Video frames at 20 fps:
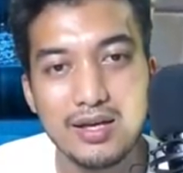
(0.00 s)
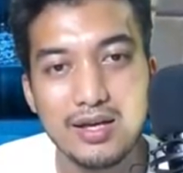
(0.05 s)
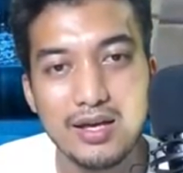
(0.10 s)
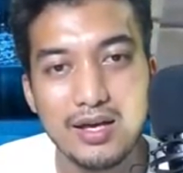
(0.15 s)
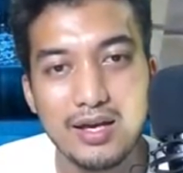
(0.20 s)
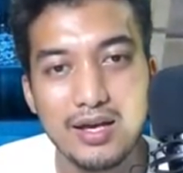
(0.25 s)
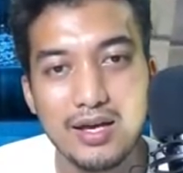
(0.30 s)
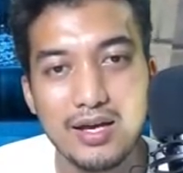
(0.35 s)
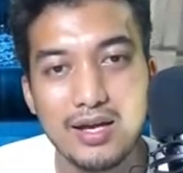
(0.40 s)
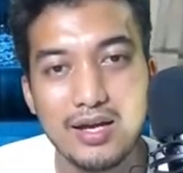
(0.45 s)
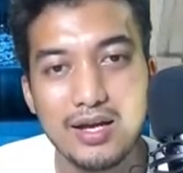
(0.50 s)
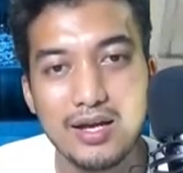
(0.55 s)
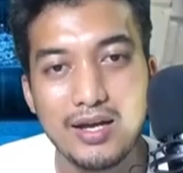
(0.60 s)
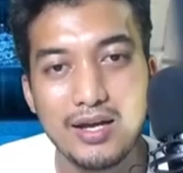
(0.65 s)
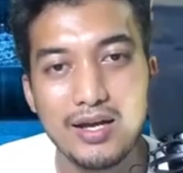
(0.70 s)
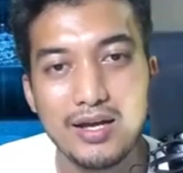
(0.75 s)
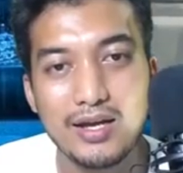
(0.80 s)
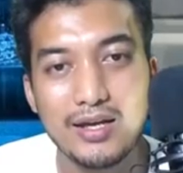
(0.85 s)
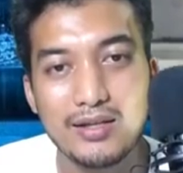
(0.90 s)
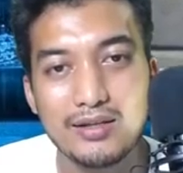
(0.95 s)

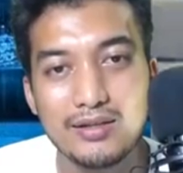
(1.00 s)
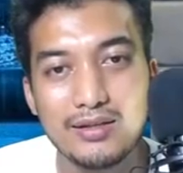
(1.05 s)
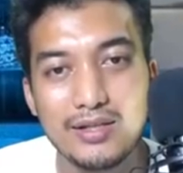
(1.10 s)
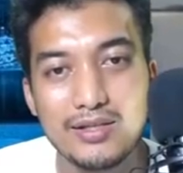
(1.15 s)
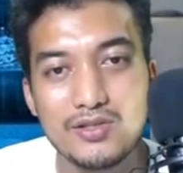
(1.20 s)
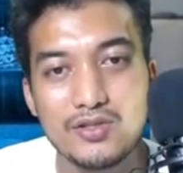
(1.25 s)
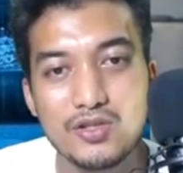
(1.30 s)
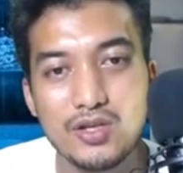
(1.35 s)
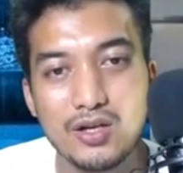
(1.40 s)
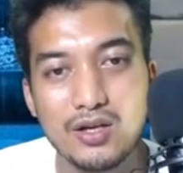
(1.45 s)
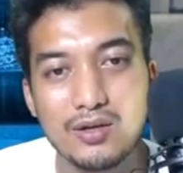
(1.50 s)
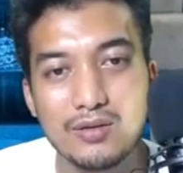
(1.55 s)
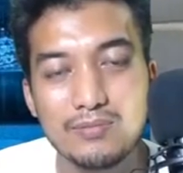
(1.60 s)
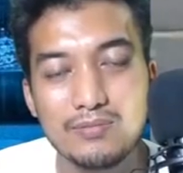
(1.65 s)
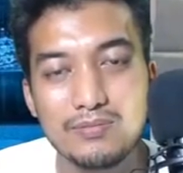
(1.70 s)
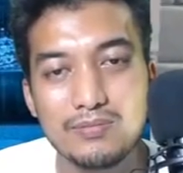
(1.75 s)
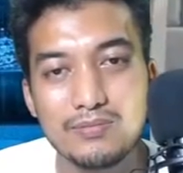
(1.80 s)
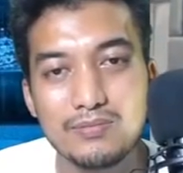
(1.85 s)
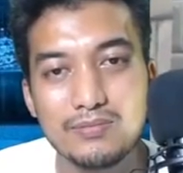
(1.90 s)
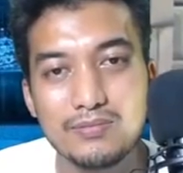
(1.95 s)
And let's
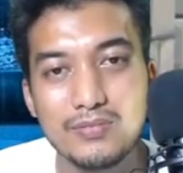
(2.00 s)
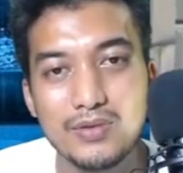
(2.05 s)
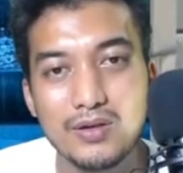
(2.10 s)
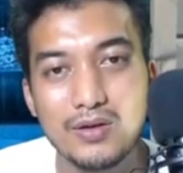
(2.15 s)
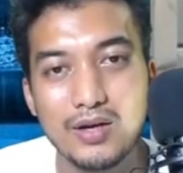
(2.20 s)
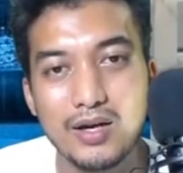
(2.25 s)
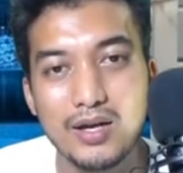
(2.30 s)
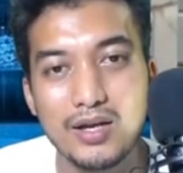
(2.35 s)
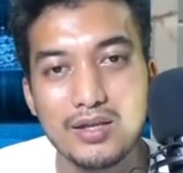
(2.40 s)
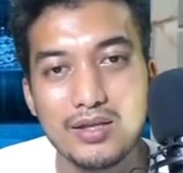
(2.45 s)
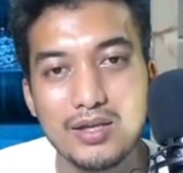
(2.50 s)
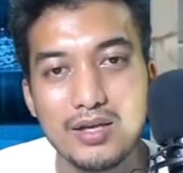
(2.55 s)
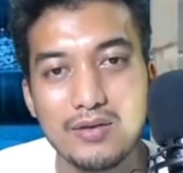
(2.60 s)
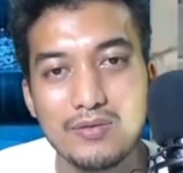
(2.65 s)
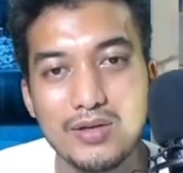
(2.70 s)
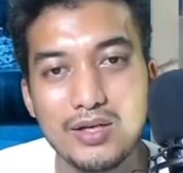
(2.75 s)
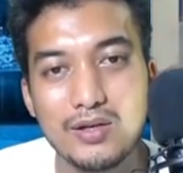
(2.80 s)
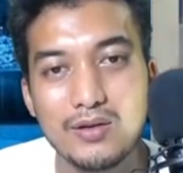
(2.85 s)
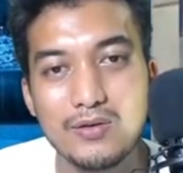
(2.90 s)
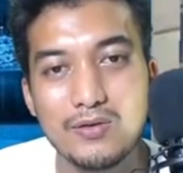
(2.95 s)
jump. Okay, there
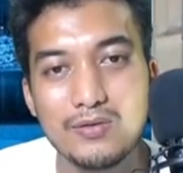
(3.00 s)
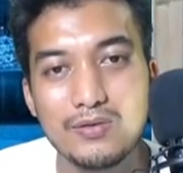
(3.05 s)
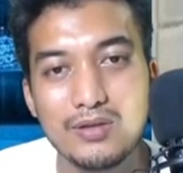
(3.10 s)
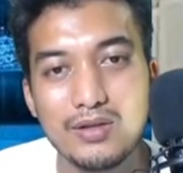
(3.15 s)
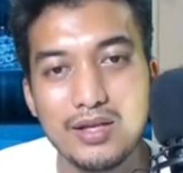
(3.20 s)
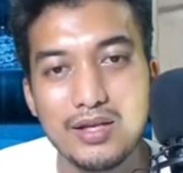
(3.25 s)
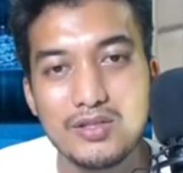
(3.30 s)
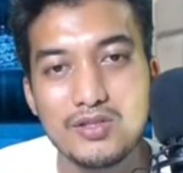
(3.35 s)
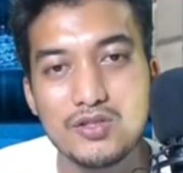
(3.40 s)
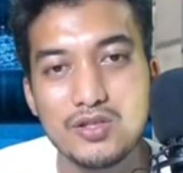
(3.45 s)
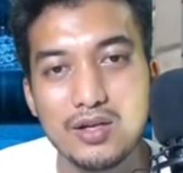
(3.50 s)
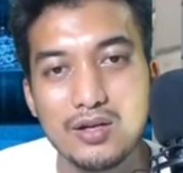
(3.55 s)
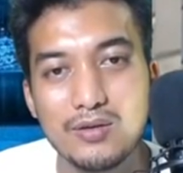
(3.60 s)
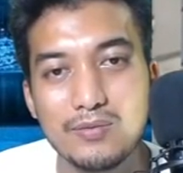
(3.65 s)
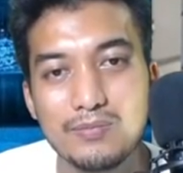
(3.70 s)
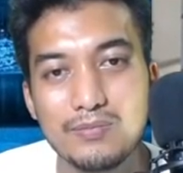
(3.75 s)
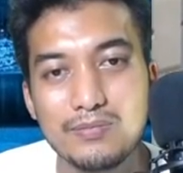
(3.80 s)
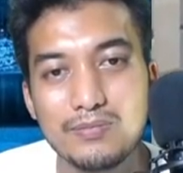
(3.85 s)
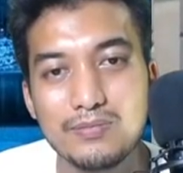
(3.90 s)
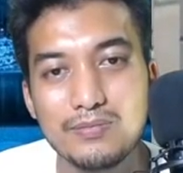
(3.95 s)
we go. Let's
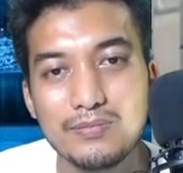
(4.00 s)
jump.